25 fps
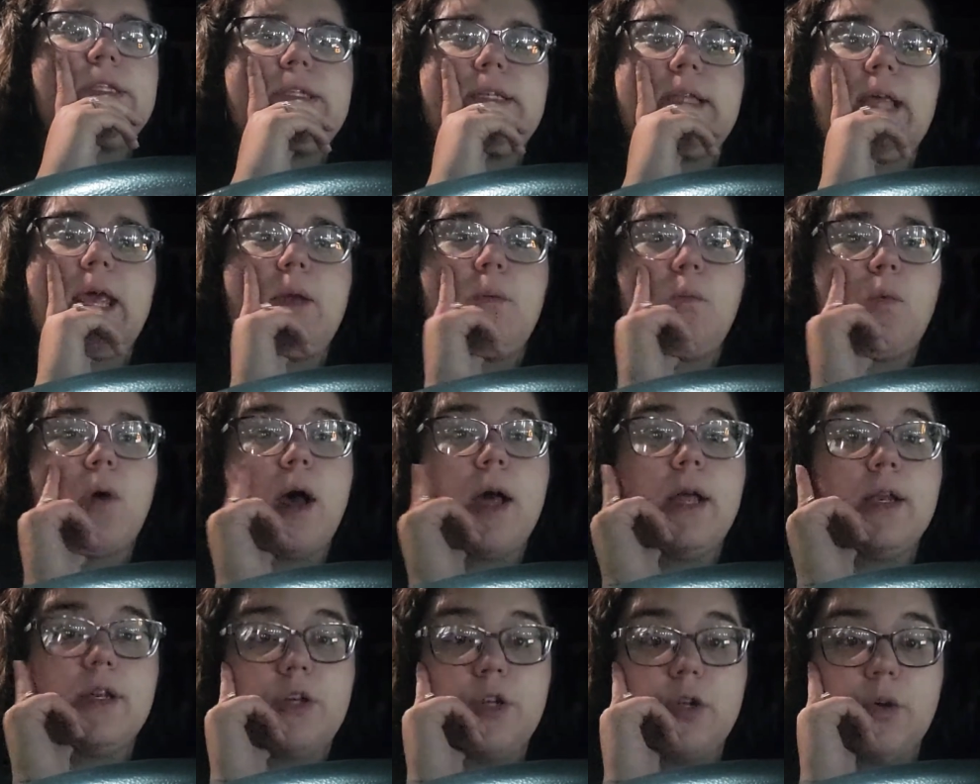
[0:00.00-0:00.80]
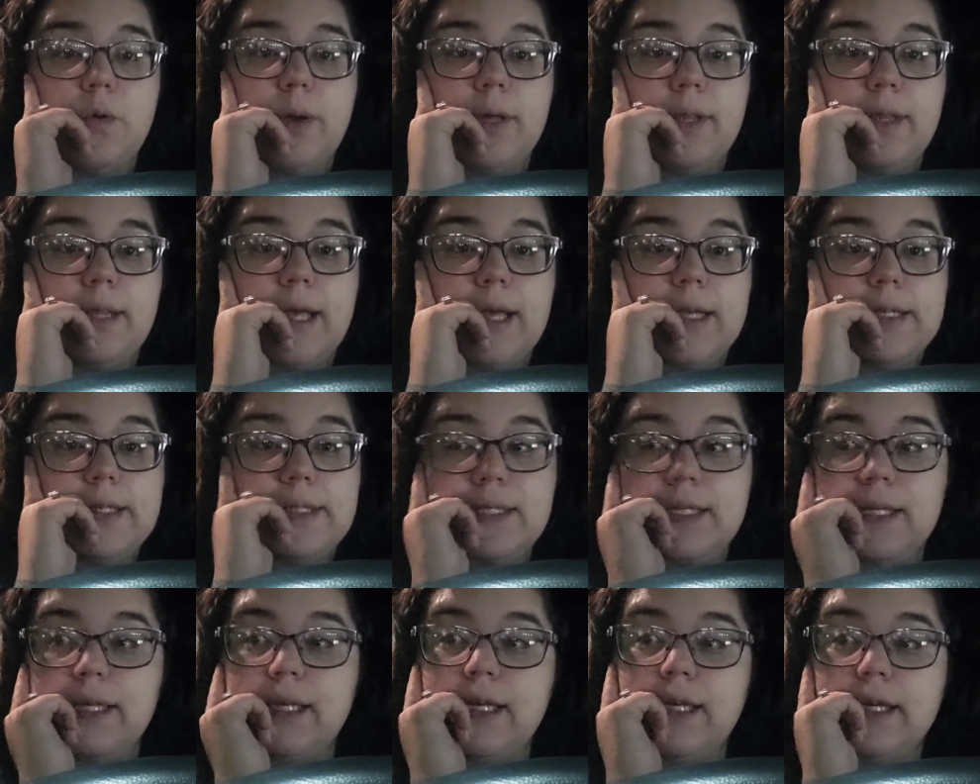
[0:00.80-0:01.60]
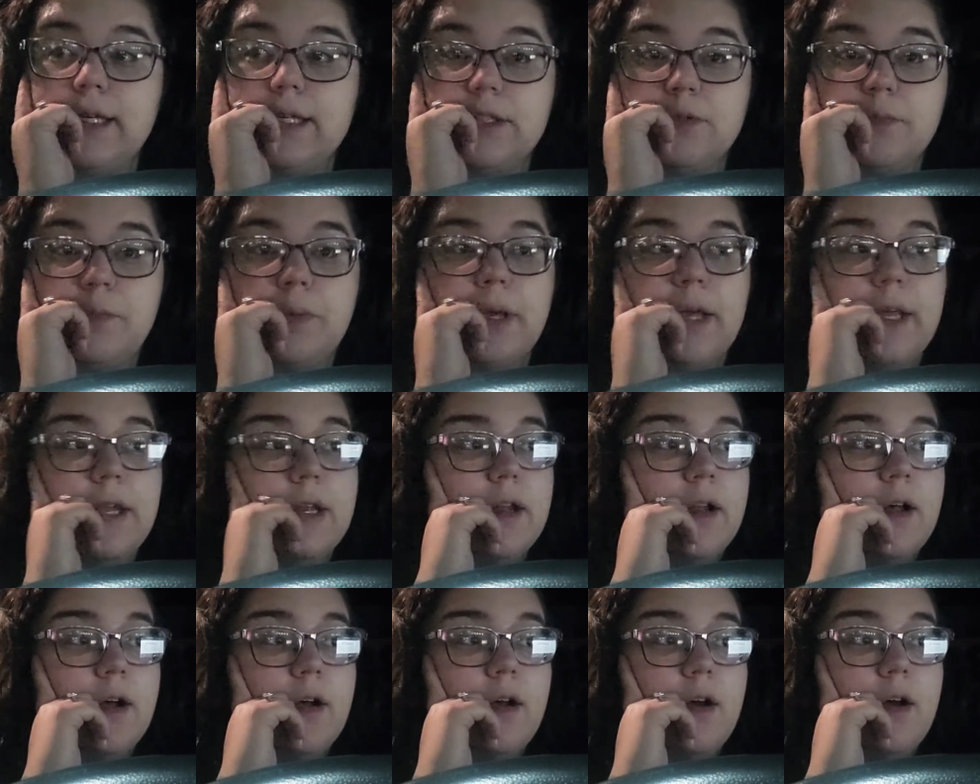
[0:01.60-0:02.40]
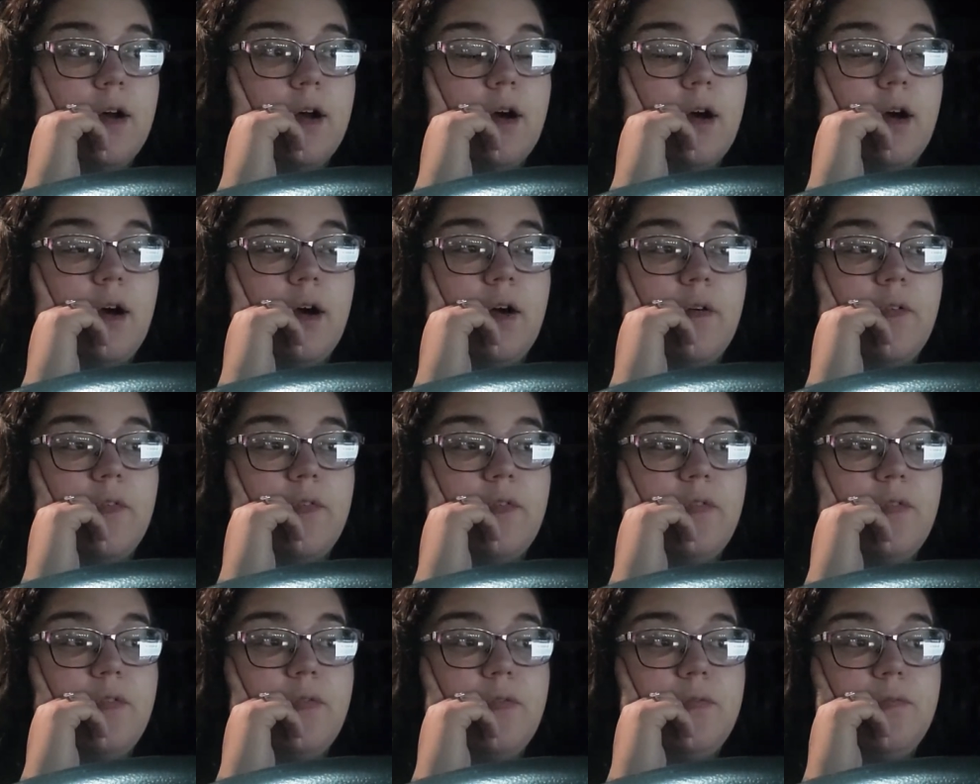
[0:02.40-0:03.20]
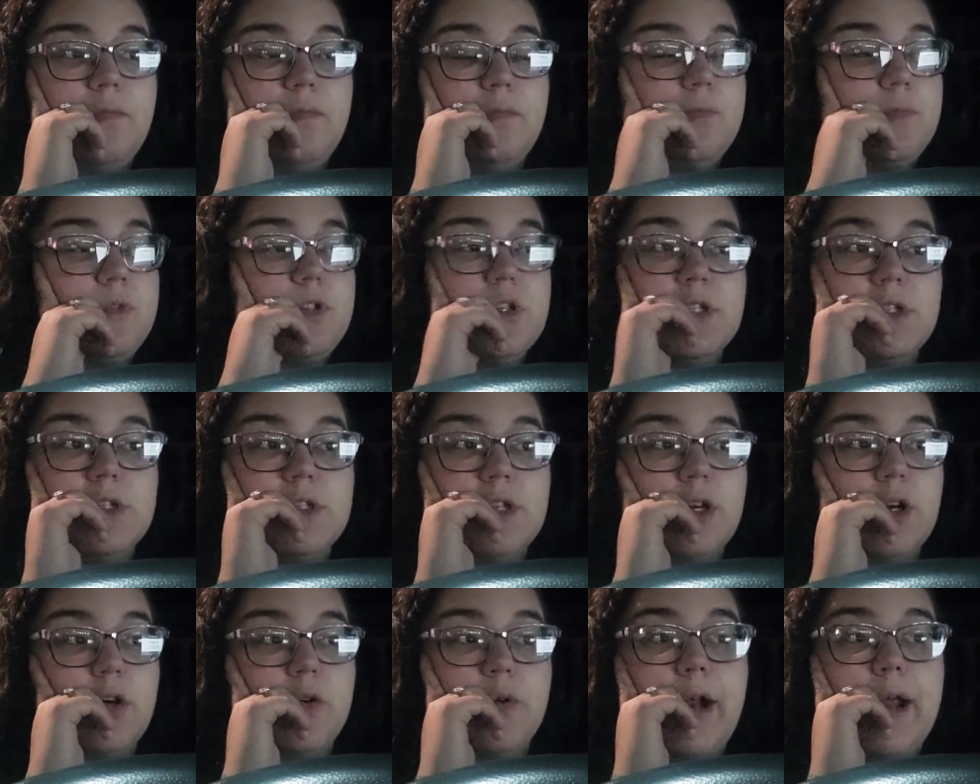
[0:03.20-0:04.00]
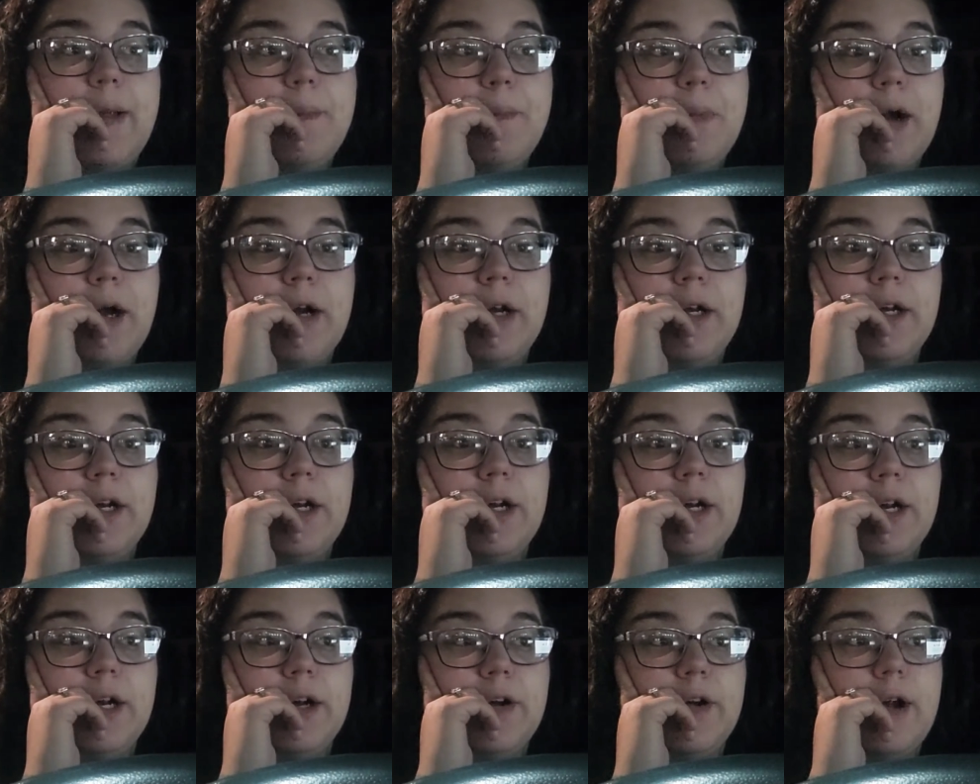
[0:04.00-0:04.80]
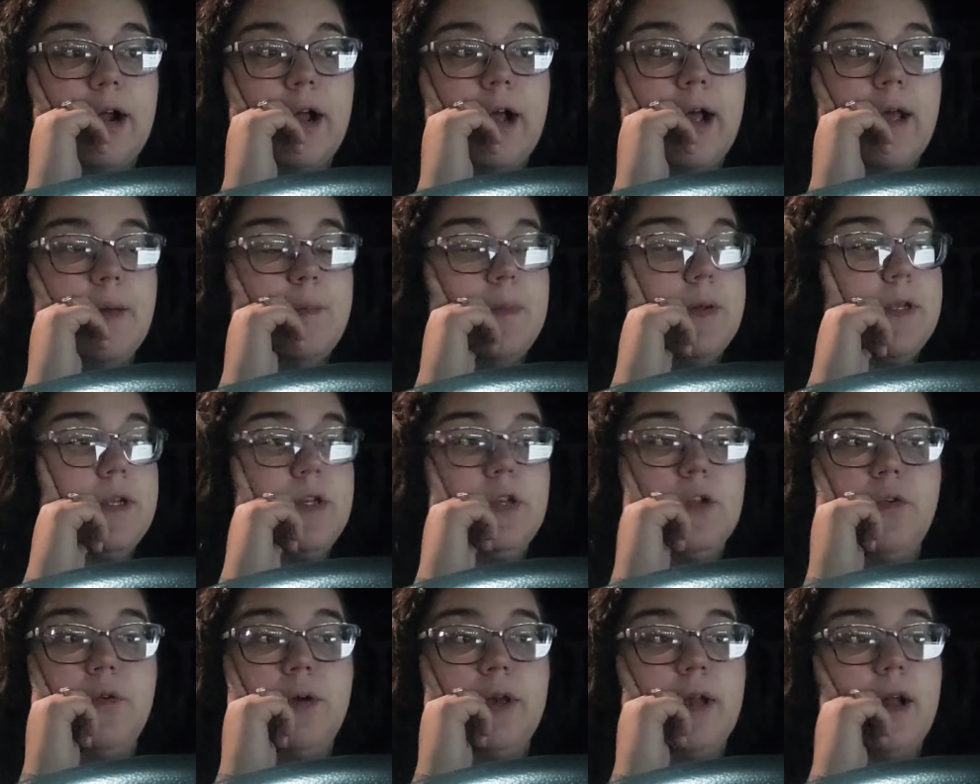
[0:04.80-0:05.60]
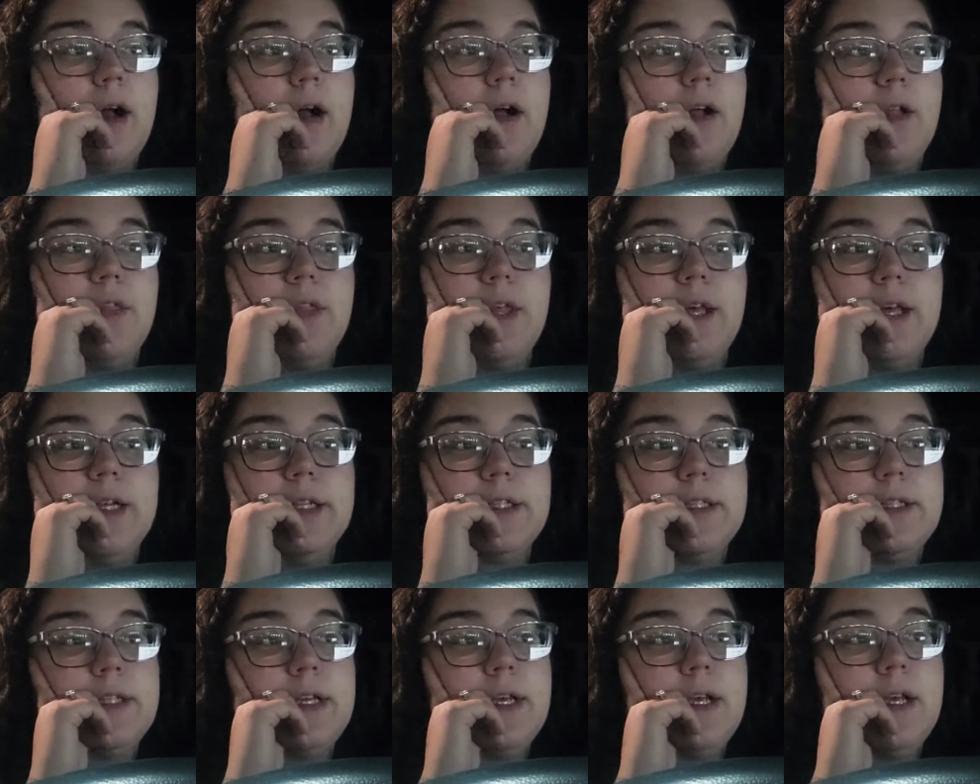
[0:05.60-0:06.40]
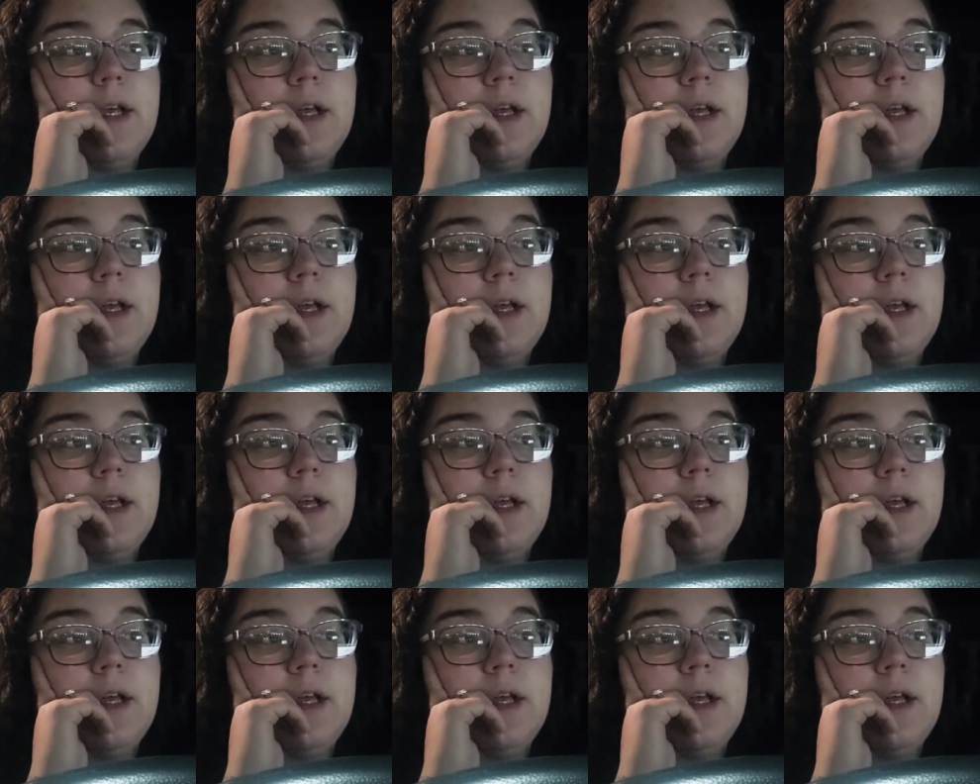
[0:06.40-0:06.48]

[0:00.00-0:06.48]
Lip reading: day one doing this. He has been just a great partner in crime and doing all this.